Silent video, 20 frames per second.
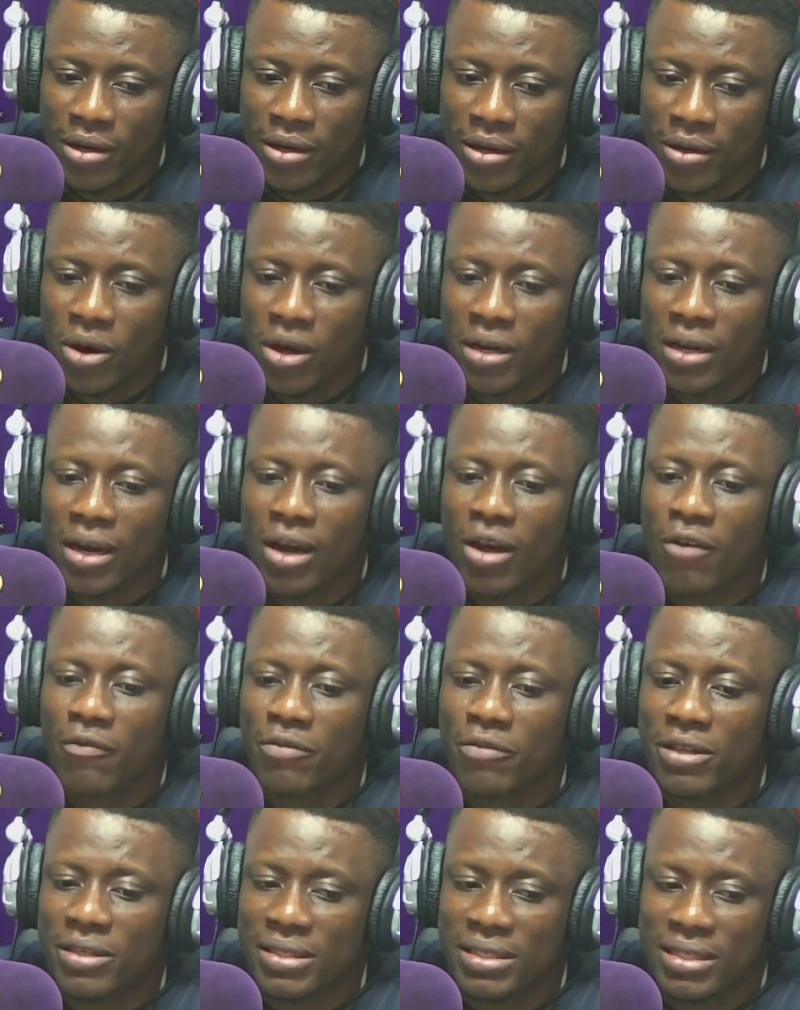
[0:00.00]
one
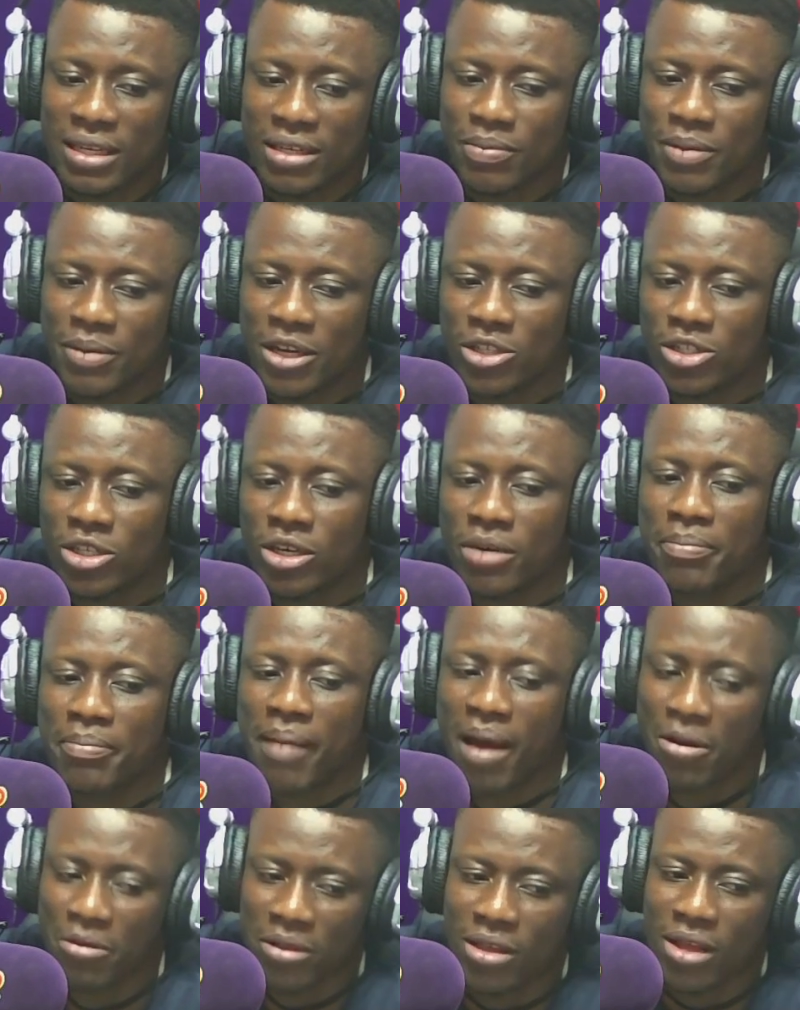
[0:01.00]
of the six major
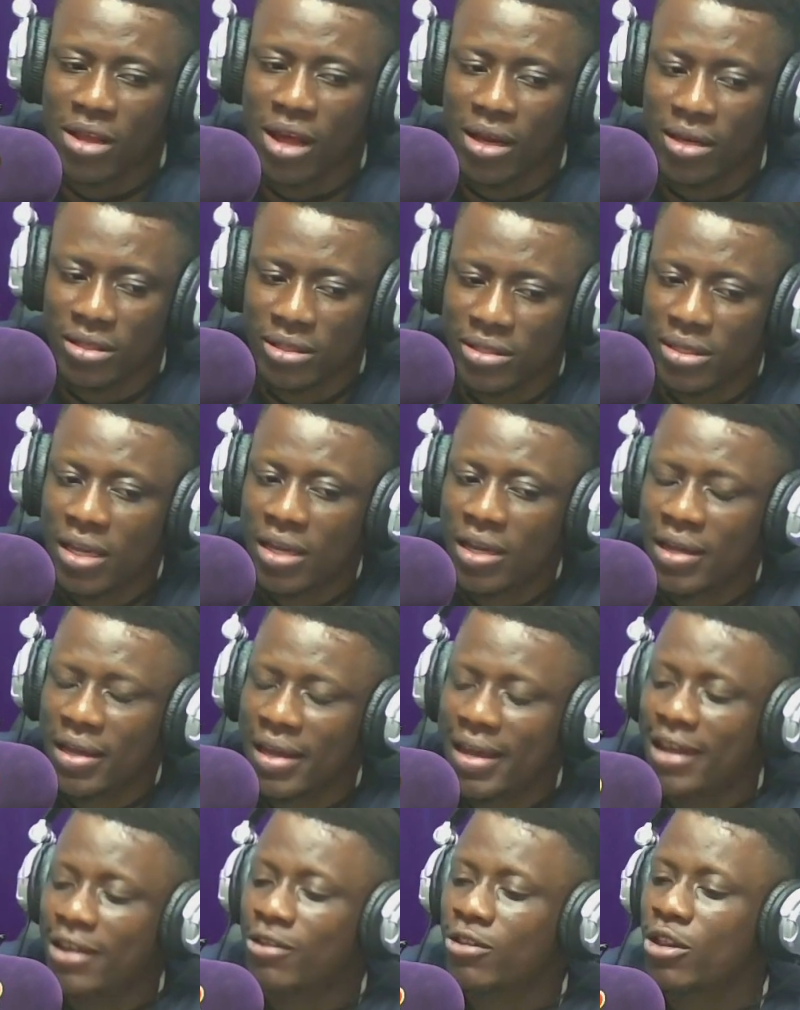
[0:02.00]
marathons
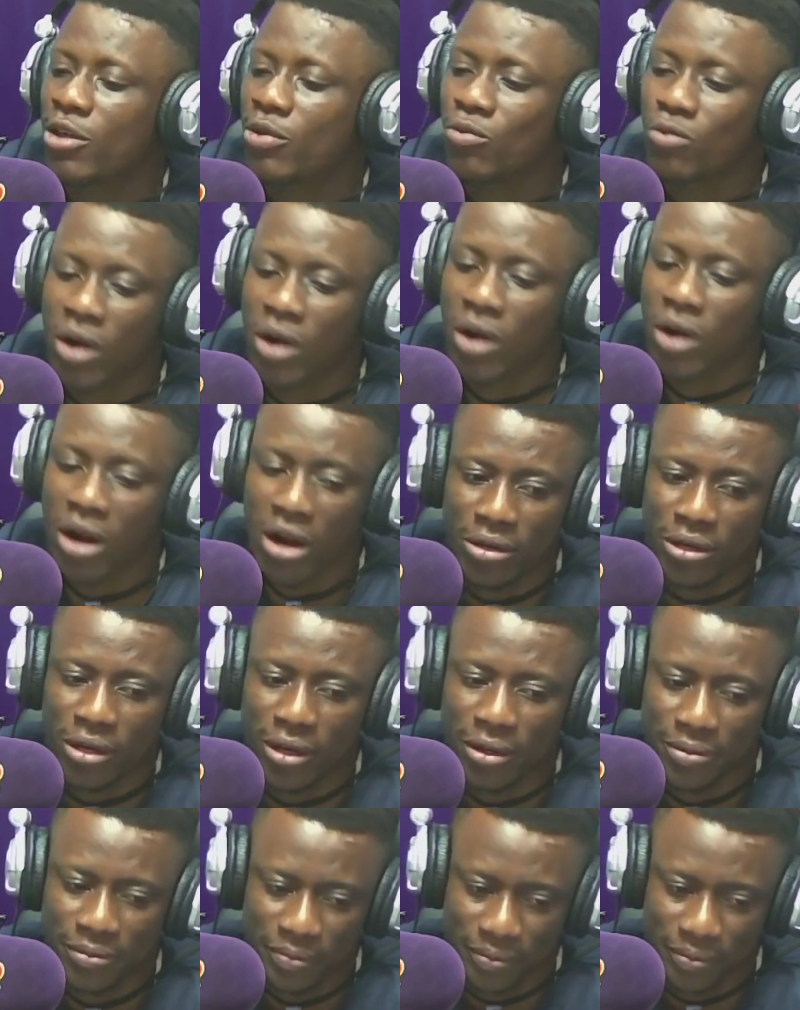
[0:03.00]
in the world.